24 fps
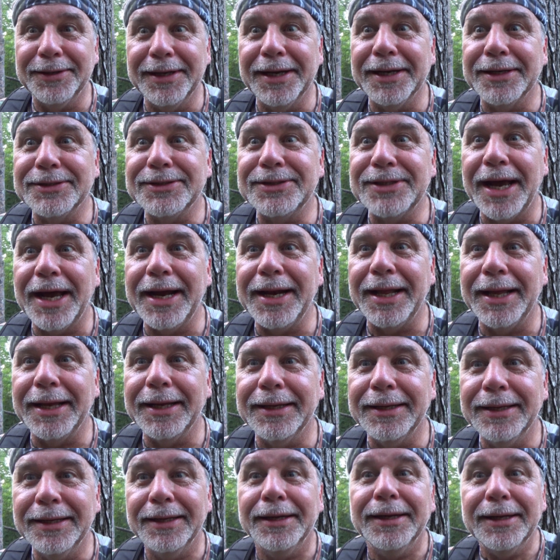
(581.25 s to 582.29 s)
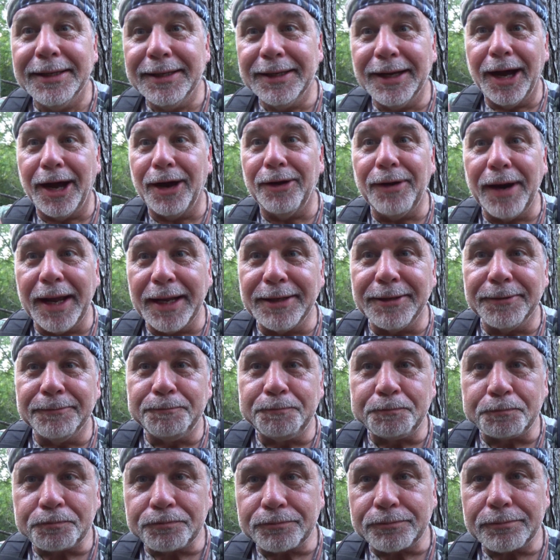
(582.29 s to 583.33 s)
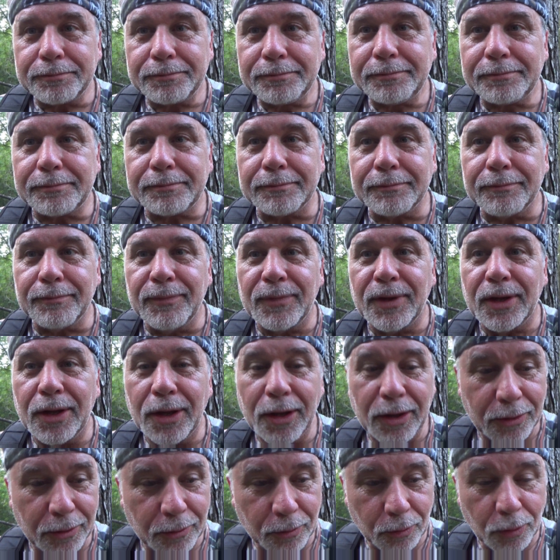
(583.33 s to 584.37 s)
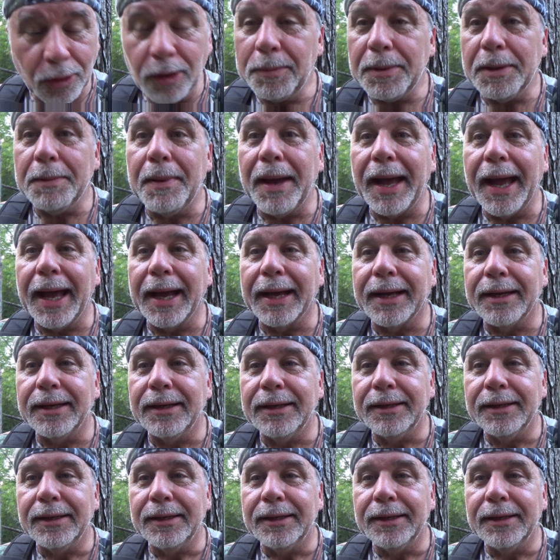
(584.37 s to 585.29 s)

Exciting. All right. We'll be back.